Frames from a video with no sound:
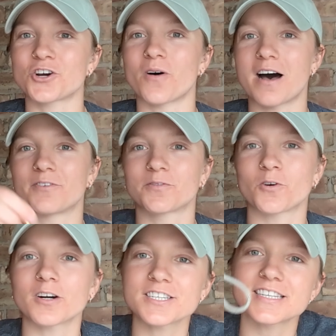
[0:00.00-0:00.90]
show off, of
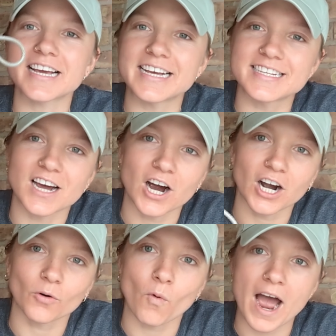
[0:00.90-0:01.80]
course, is
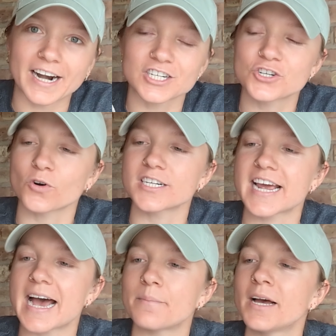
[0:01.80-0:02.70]
our wire short
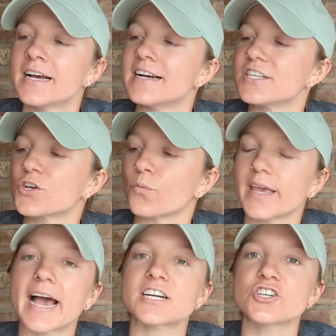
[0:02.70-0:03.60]
tab. So
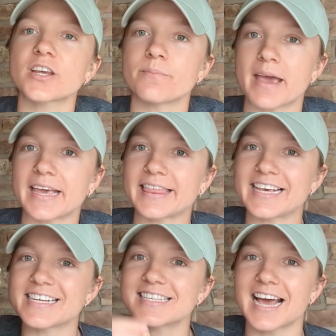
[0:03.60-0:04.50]
we actually make
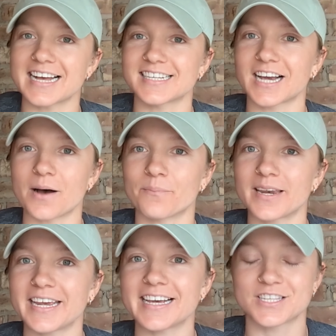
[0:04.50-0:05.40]
these as a
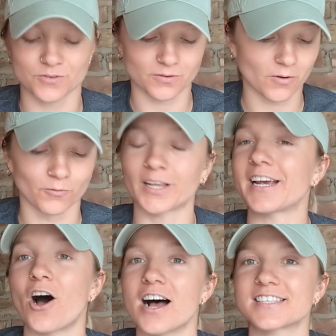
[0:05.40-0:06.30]
company. It's
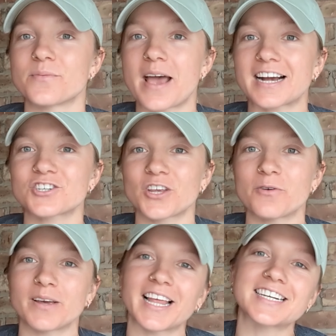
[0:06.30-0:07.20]
really awesome, actually.
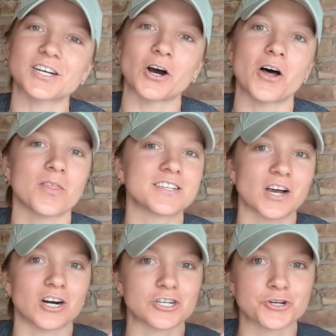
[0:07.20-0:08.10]
We like to call
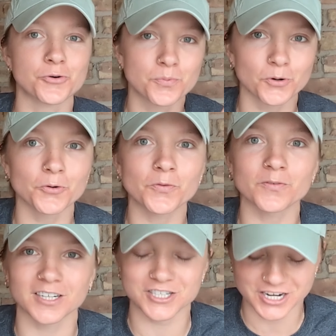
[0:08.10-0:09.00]
this our true proof
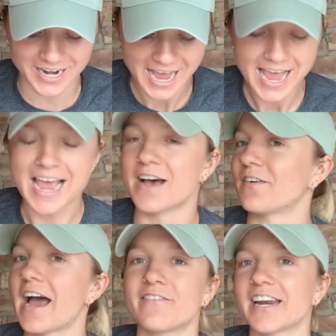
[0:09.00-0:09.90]
version. If
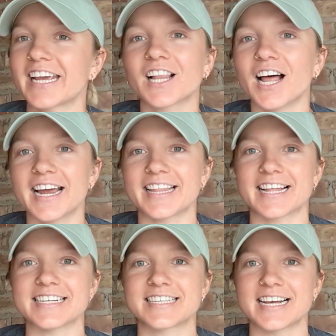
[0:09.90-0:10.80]
I have any client
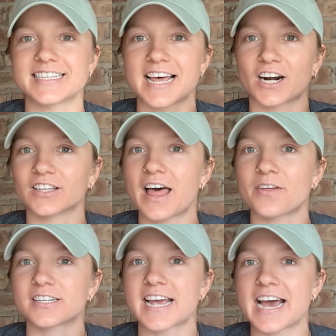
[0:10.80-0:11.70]
that says that our
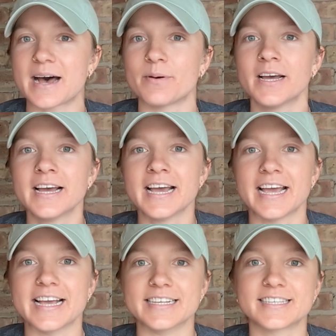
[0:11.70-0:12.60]
leather tab
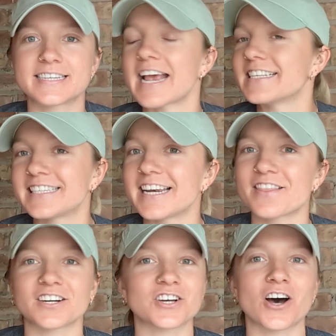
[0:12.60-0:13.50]
is tasty to
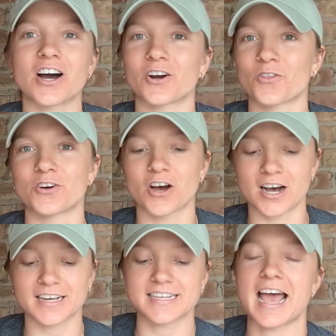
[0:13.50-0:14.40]
their dog or the
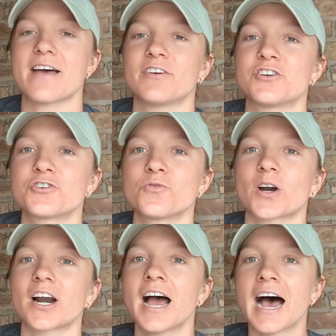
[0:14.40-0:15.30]
dog is a heavy
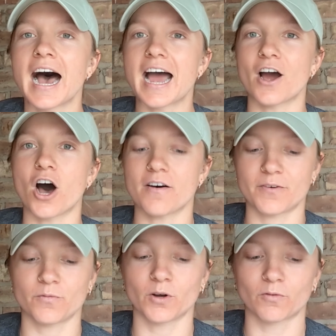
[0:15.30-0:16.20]
chewer, I
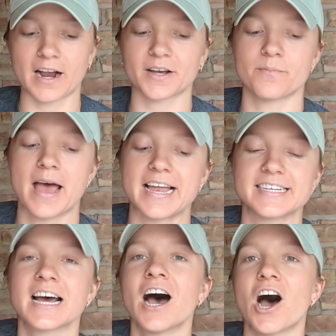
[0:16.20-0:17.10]
often will
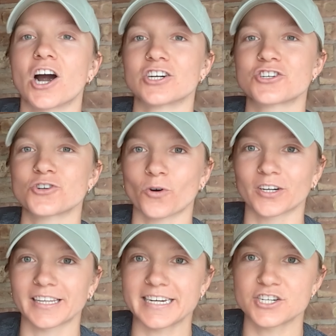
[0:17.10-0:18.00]
recommend our
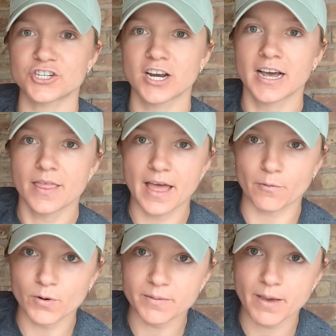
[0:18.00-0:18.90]
short leash that we